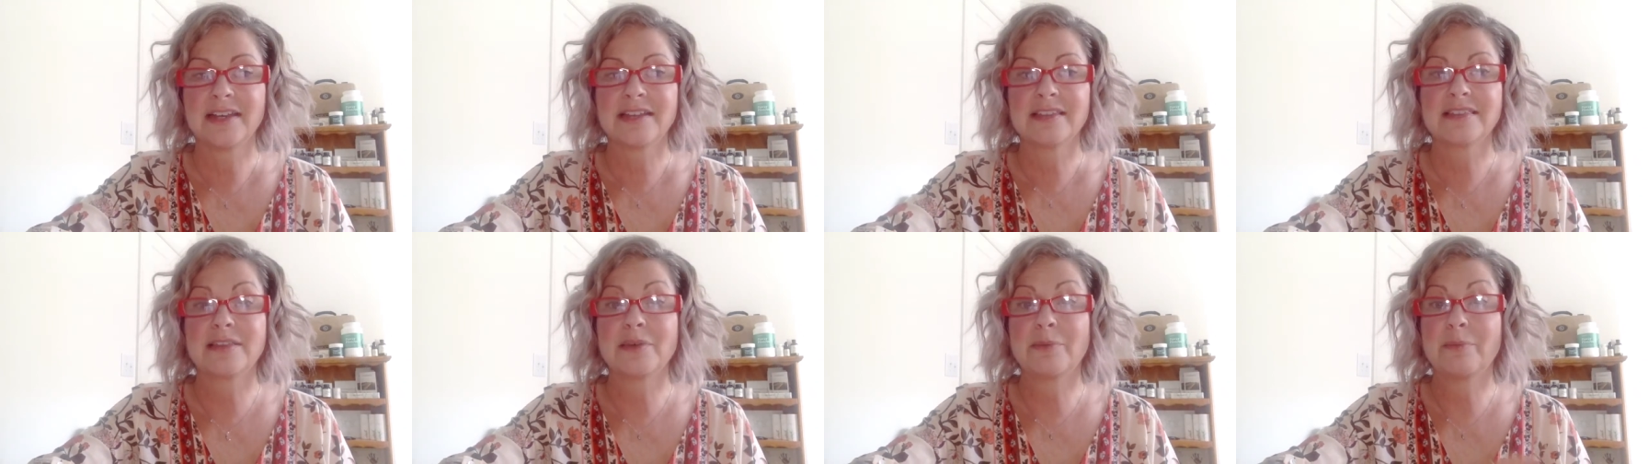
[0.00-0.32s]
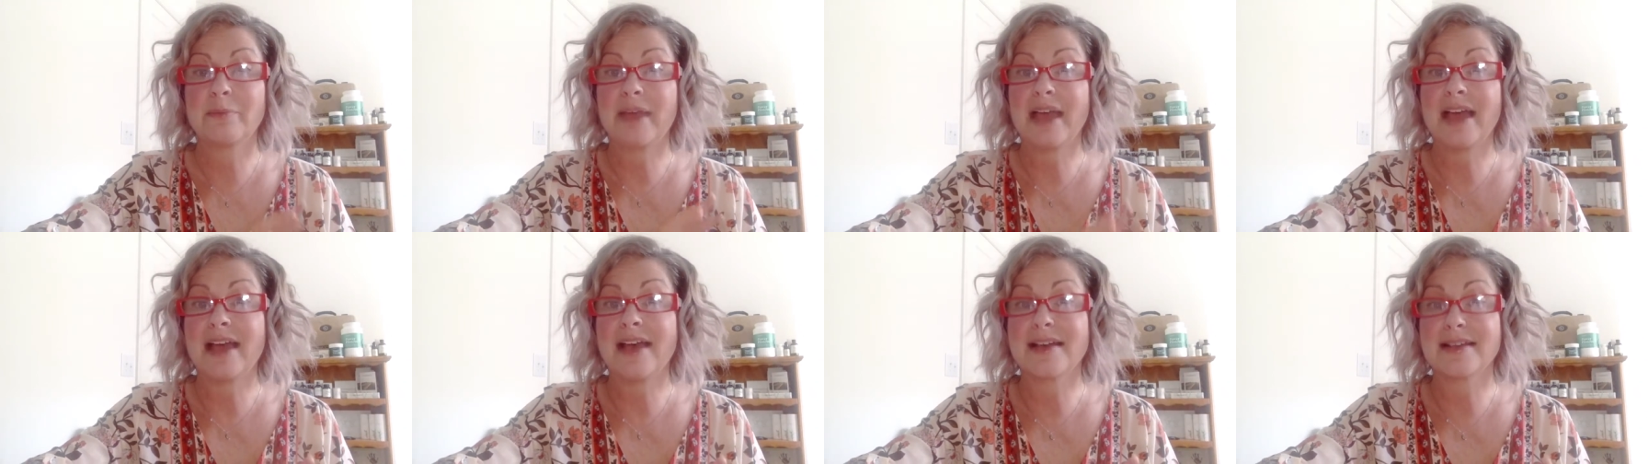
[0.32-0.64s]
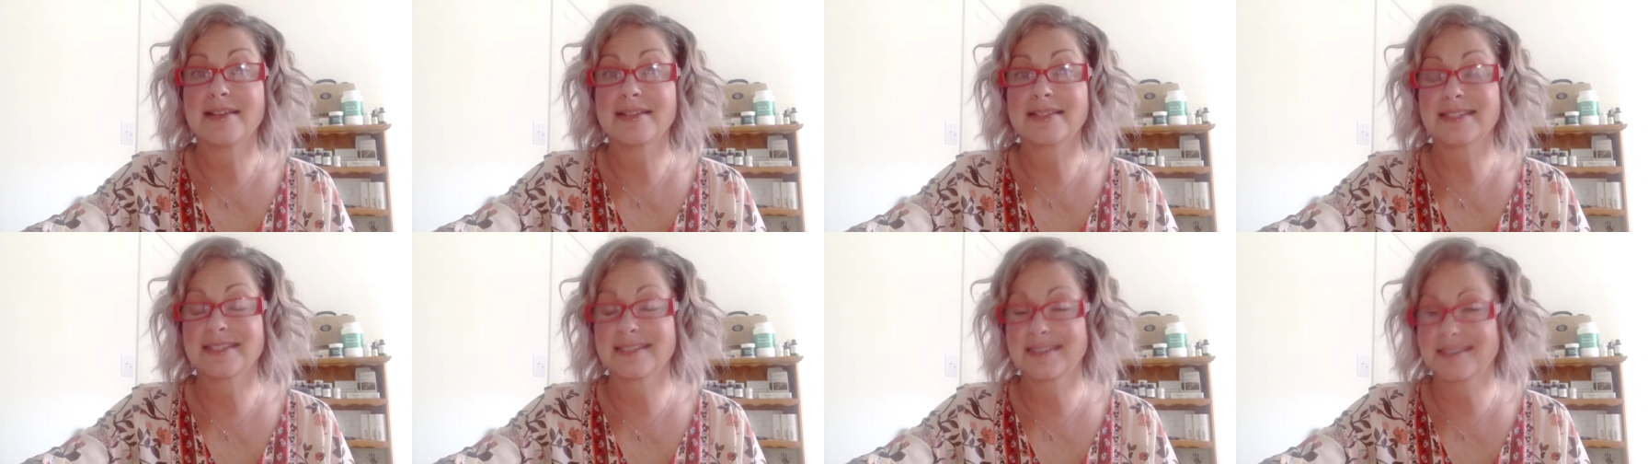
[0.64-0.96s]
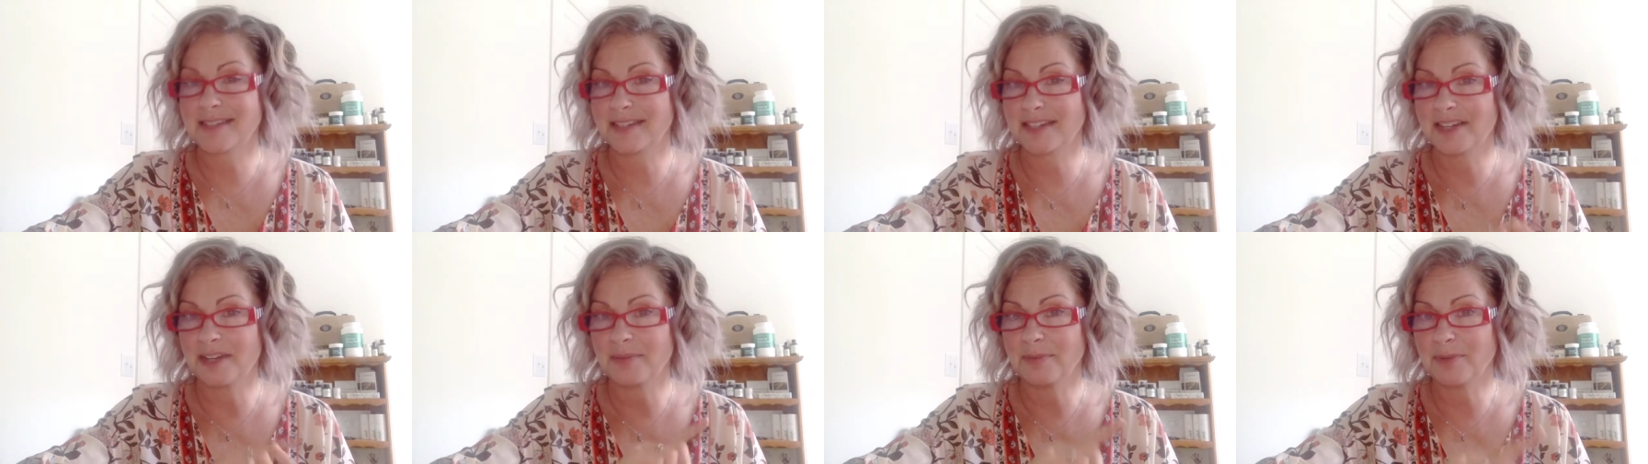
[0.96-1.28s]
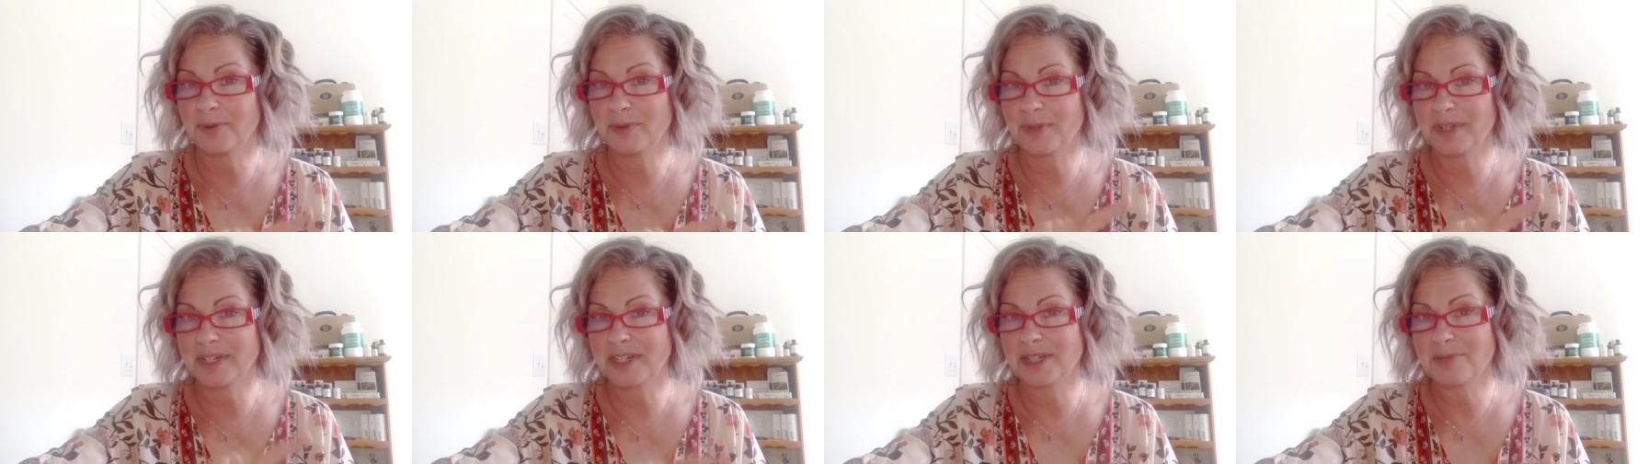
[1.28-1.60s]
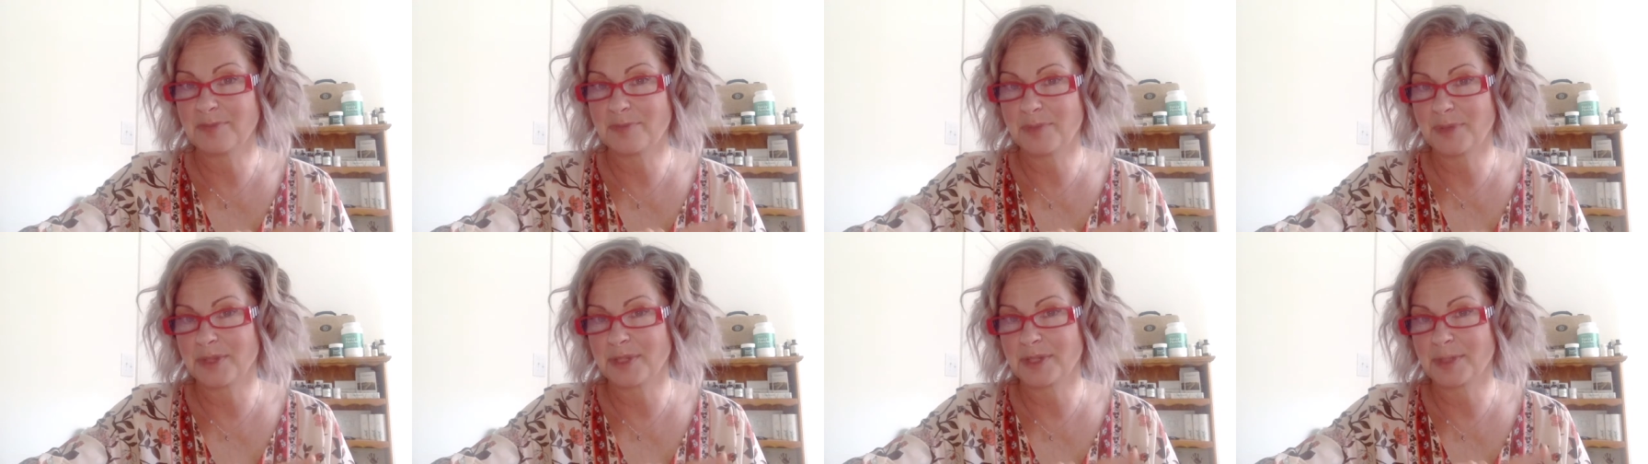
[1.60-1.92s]
the mask is the number one
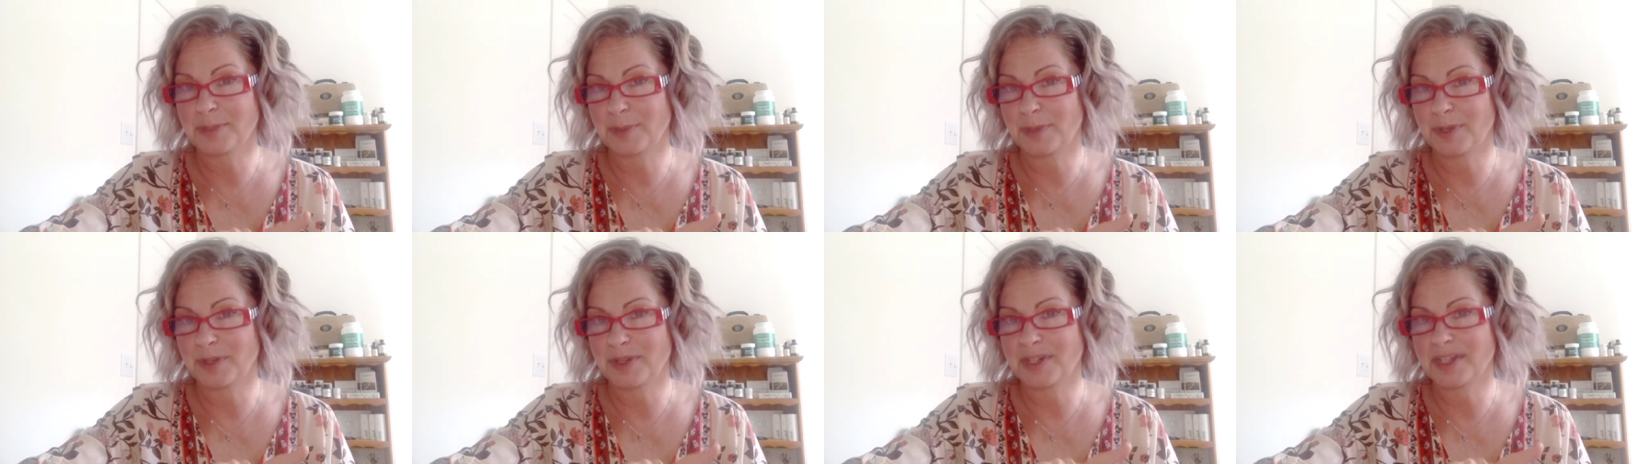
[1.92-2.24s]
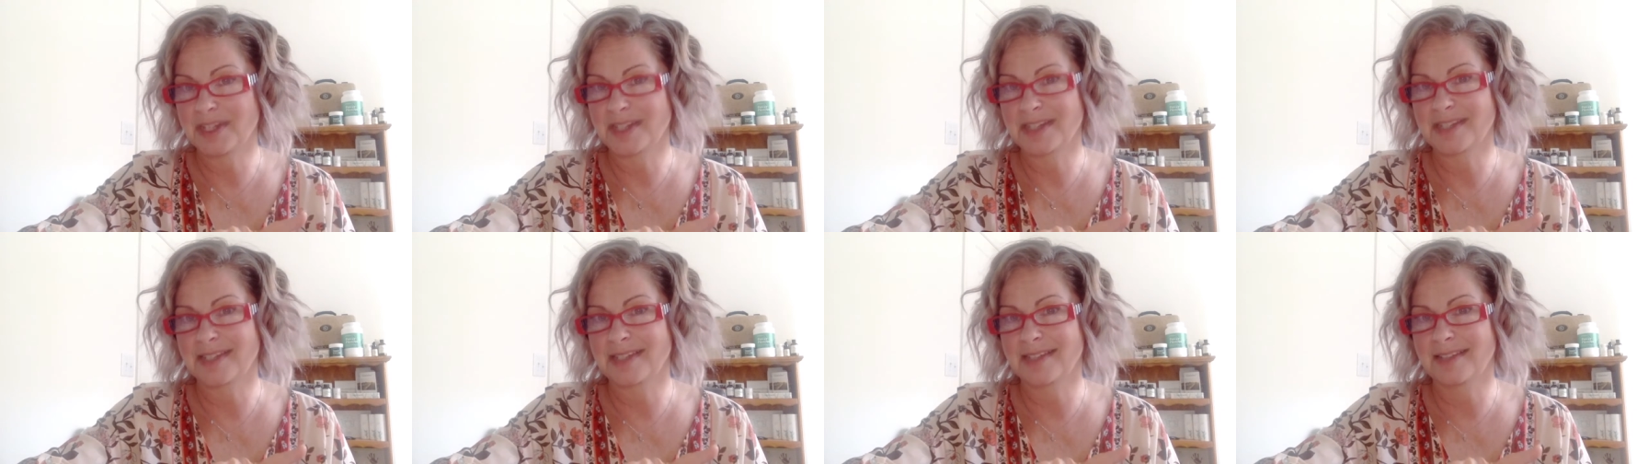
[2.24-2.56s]
impulse purchase